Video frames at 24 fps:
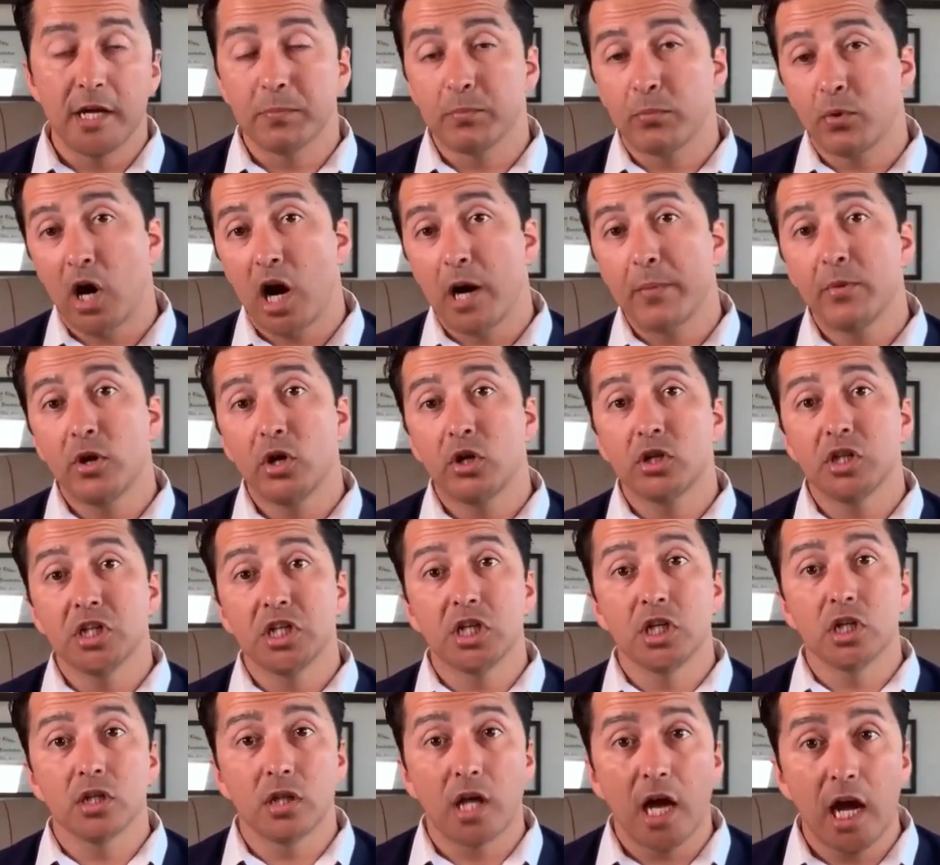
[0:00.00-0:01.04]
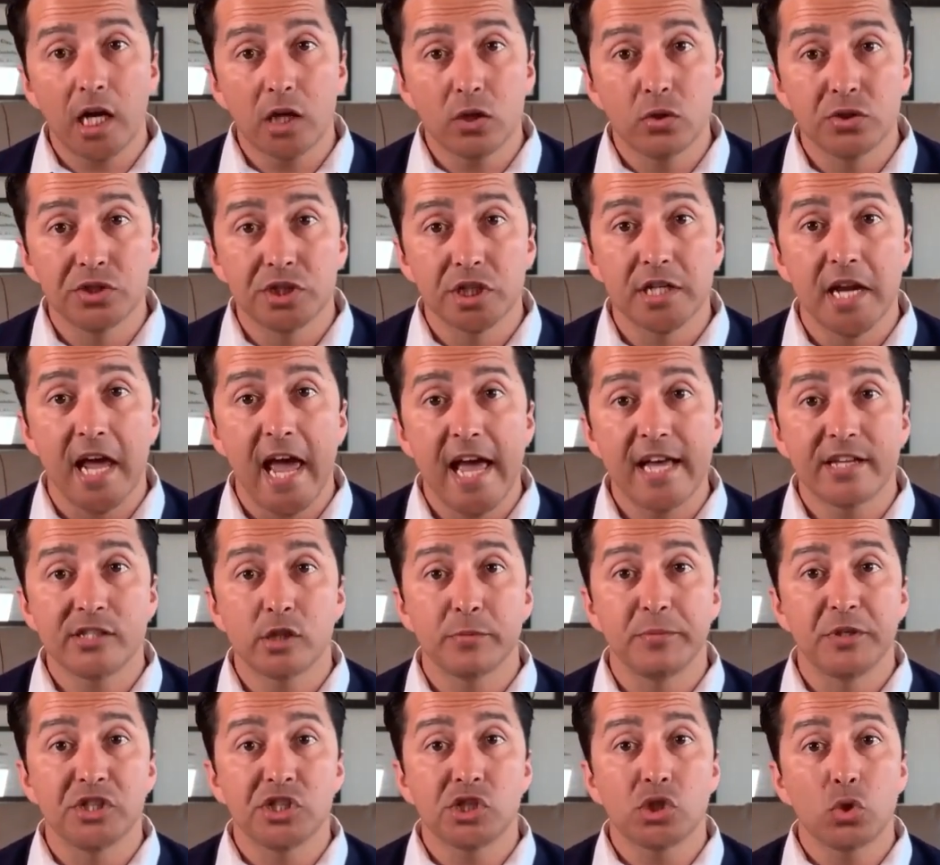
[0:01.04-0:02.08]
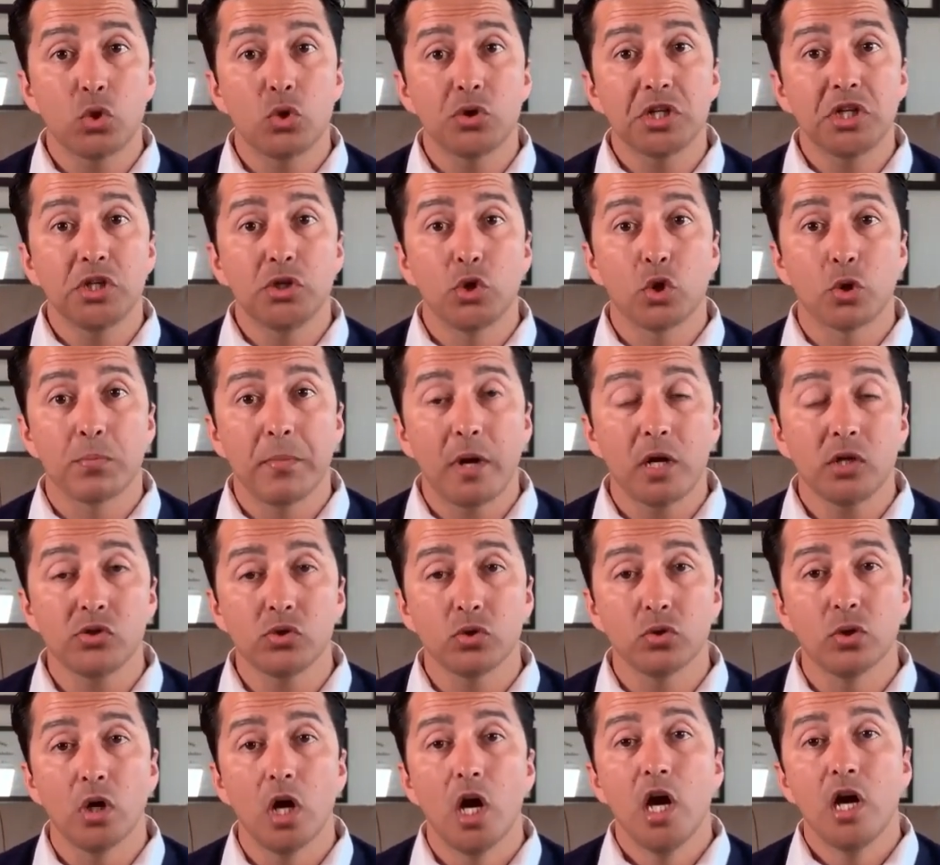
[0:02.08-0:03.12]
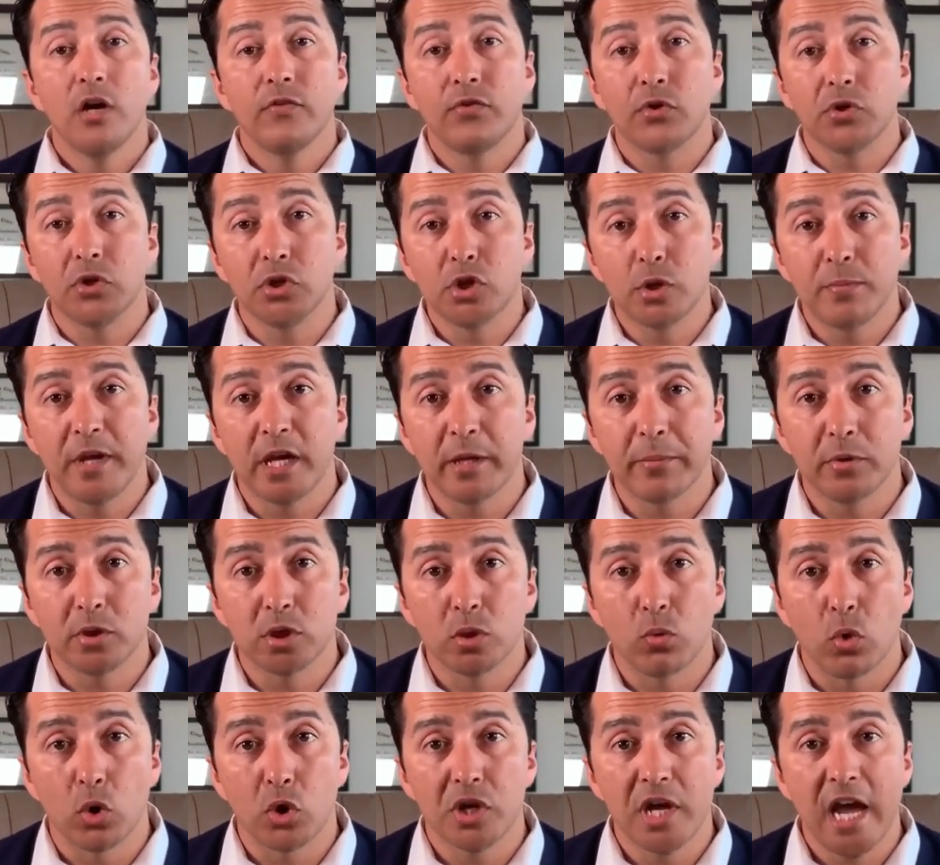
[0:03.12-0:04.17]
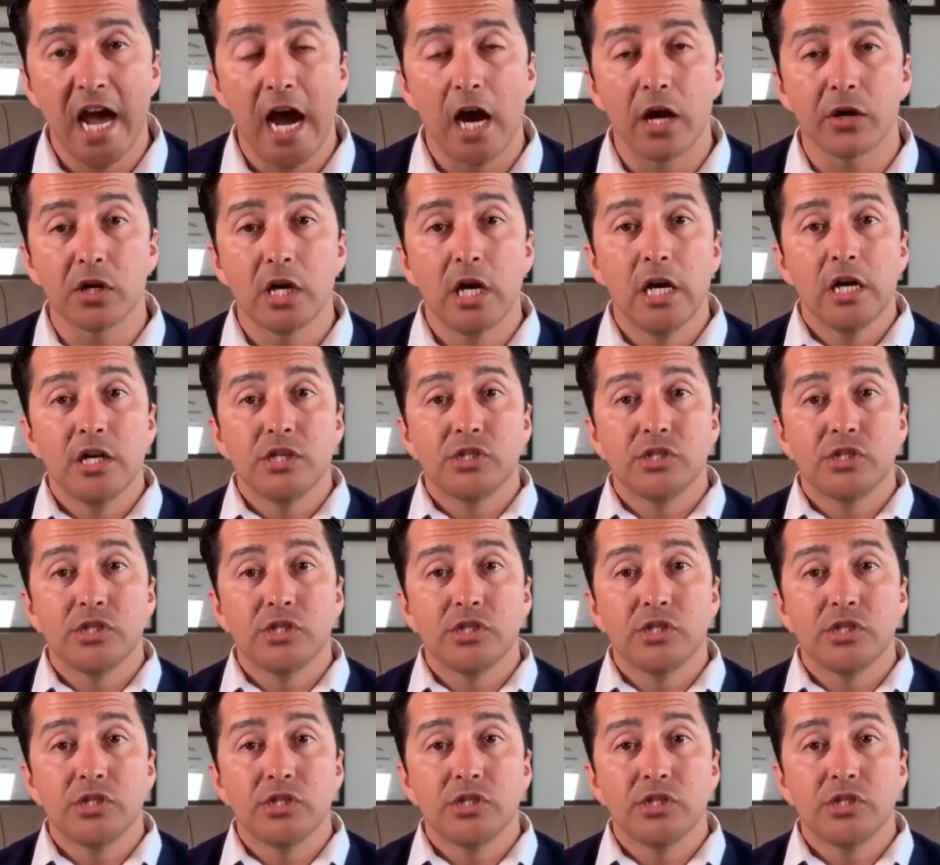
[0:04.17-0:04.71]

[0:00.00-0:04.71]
and primarily glycogen has to be stored in your muscle for you to be able to work out.